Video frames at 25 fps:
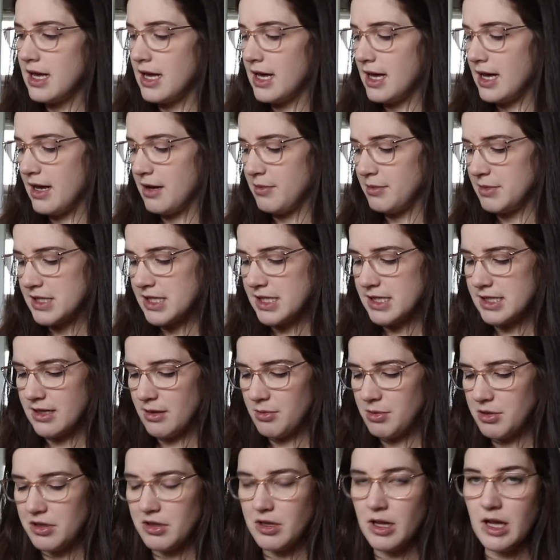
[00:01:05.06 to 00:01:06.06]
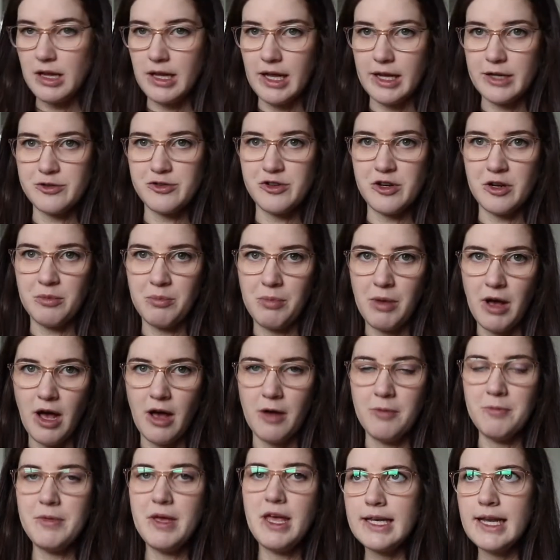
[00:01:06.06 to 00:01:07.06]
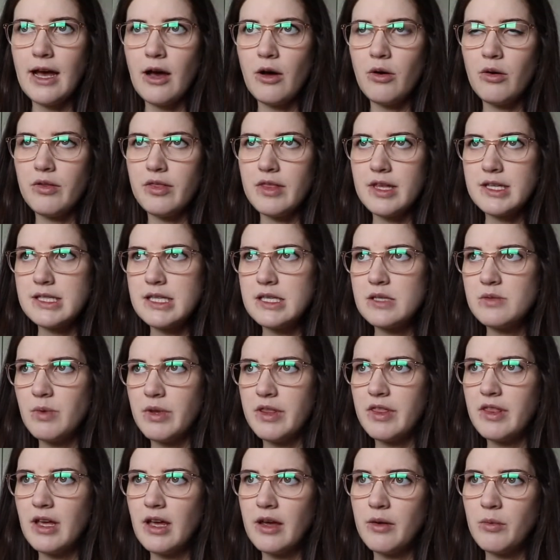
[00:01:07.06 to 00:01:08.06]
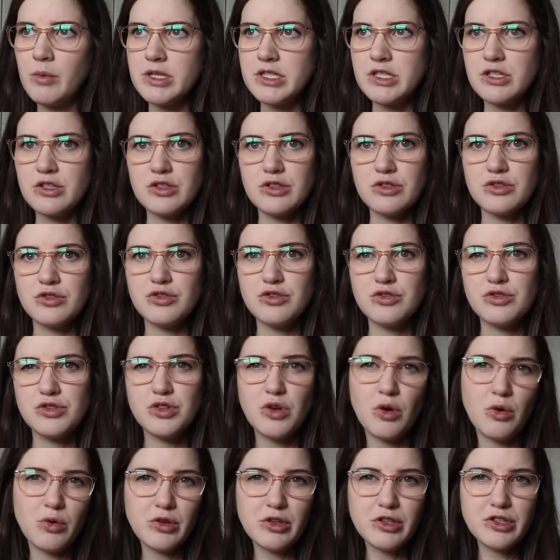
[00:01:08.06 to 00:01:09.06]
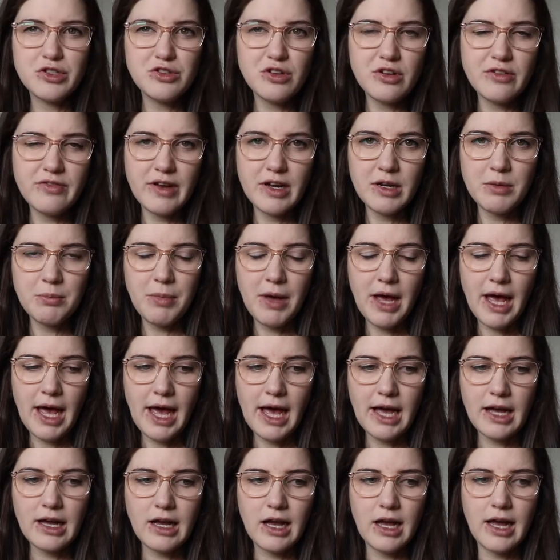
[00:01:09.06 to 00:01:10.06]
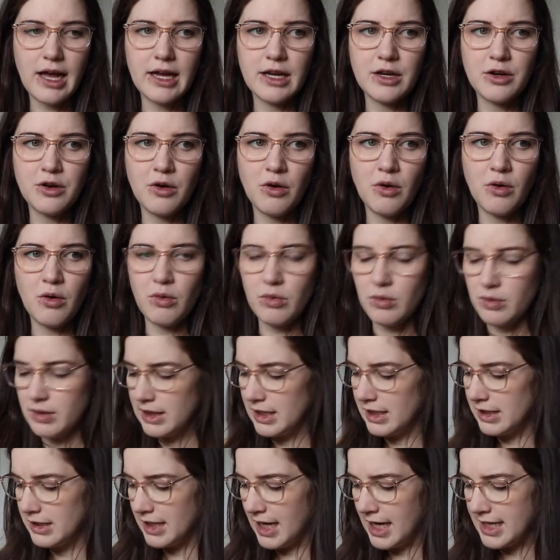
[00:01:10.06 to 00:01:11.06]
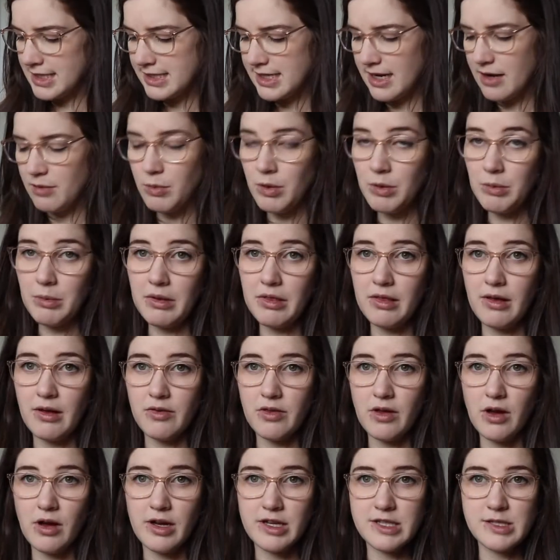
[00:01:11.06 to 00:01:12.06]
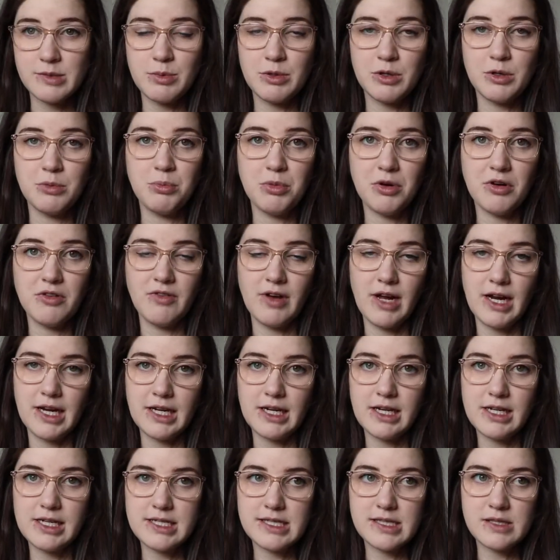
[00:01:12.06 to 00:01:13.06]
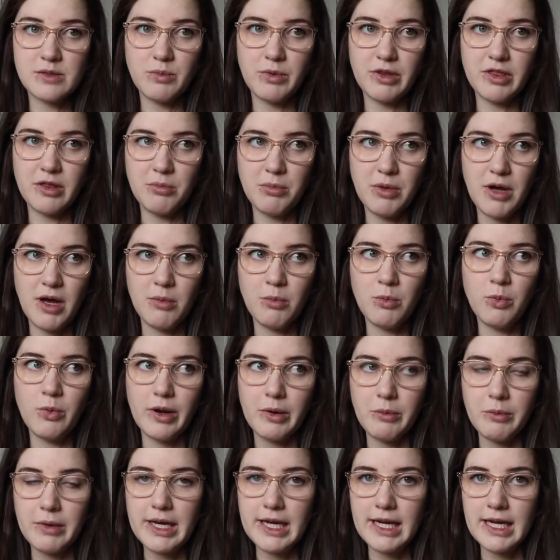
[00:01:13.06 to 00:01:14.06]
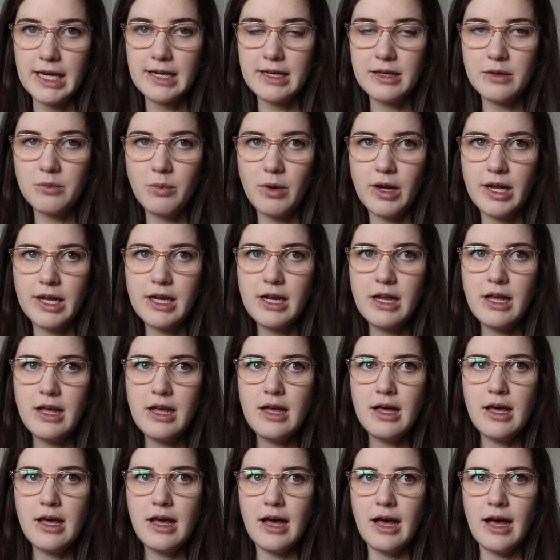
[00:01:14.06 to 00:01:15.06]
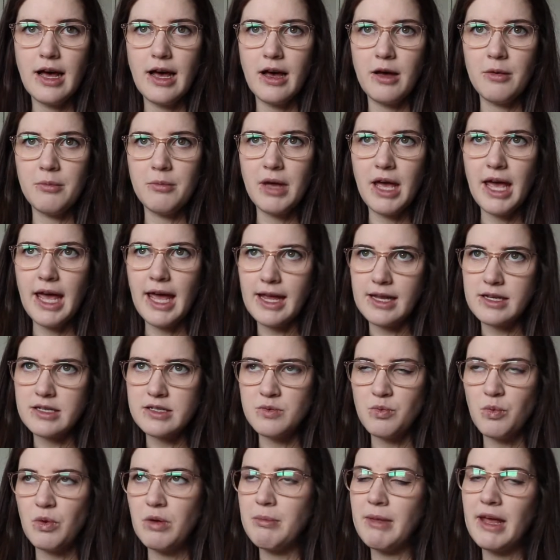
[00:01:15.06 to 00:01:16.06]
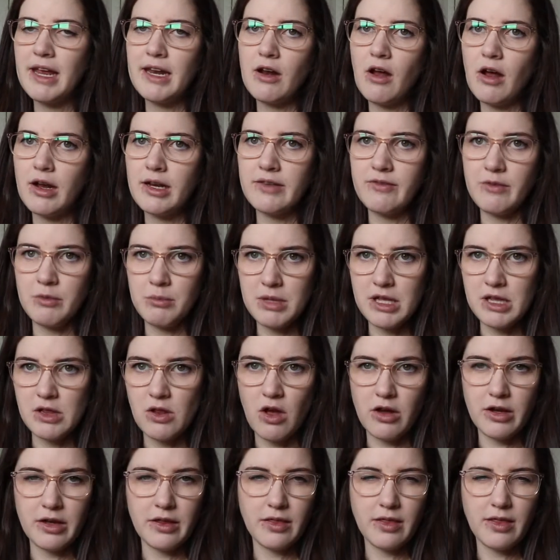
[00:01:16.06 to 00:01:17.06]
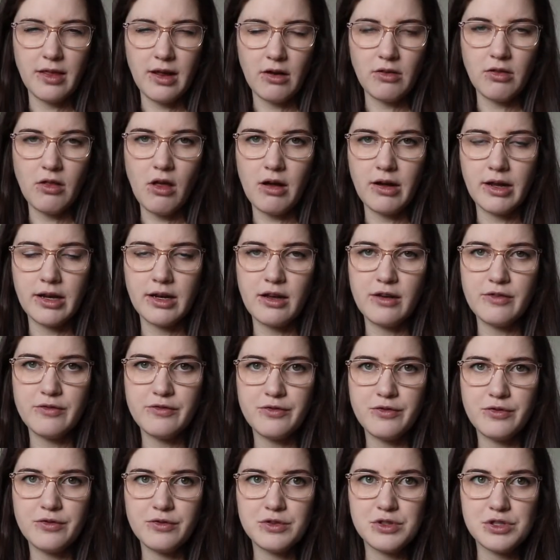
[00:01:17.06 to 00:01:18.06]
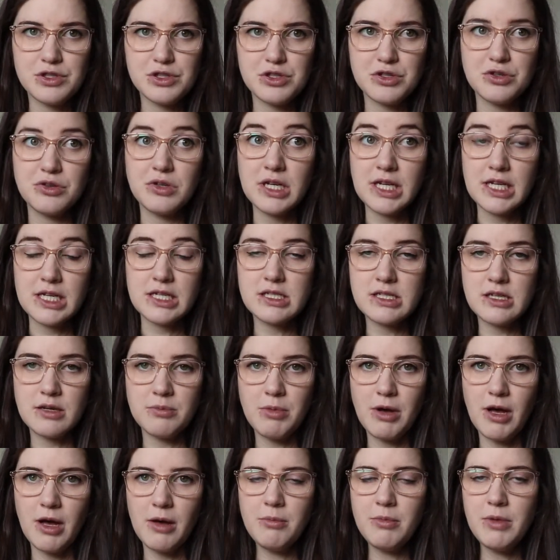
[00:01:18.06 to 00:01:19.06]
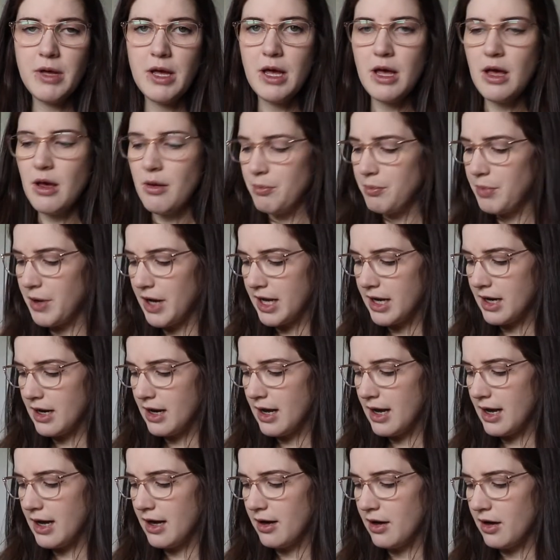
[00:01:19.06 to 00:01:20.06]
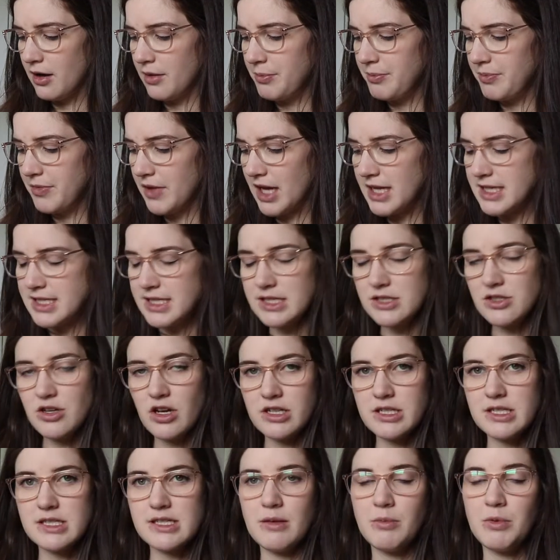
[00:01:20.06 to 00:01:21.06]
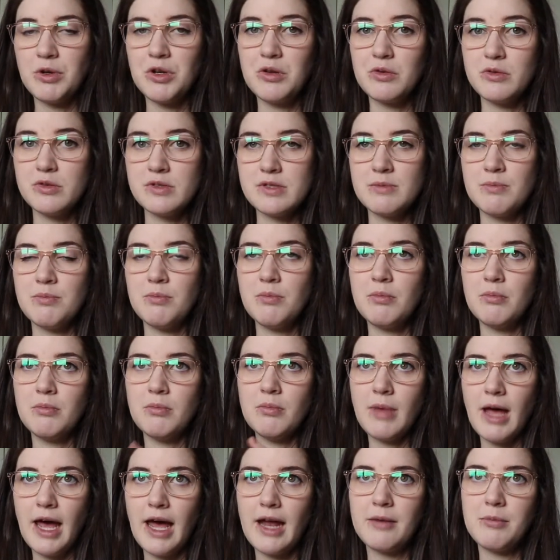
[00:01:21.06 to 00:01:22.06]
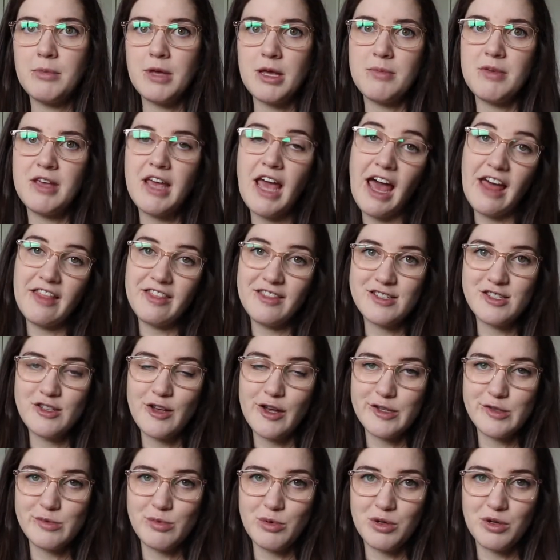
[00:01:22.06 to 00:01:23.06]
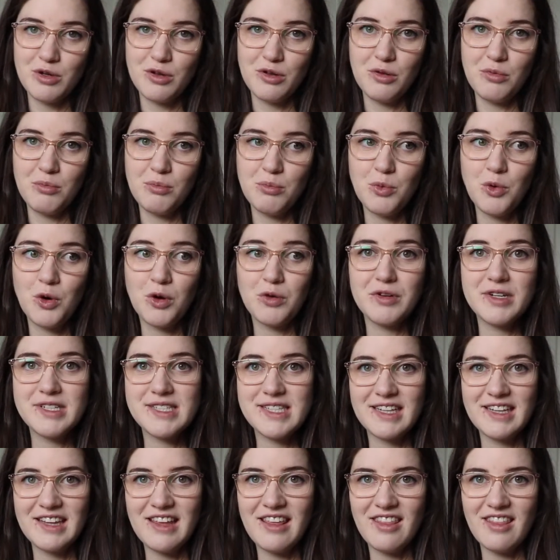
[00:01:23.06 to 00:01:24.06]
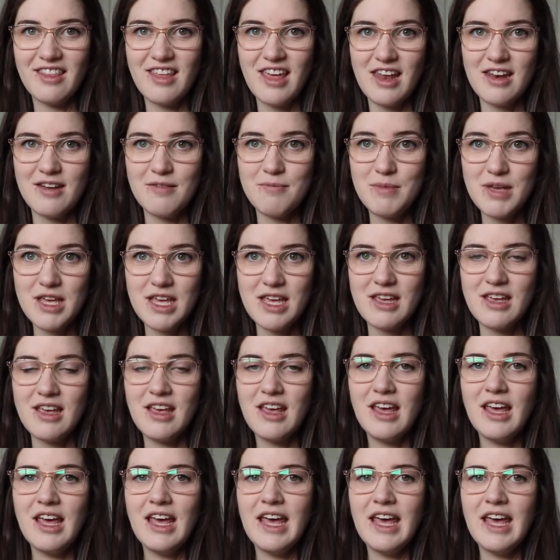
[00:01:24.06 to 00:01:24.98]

It's a double electric pump. Now, this is one thing I wasn't totally sure if I'd pack. I know the last time we were there, the hospital provided us with a pump when we needed one, and we may not even be there long enough to need to pump, but I did talk to someone who's had a baby at this hospital more recently than me,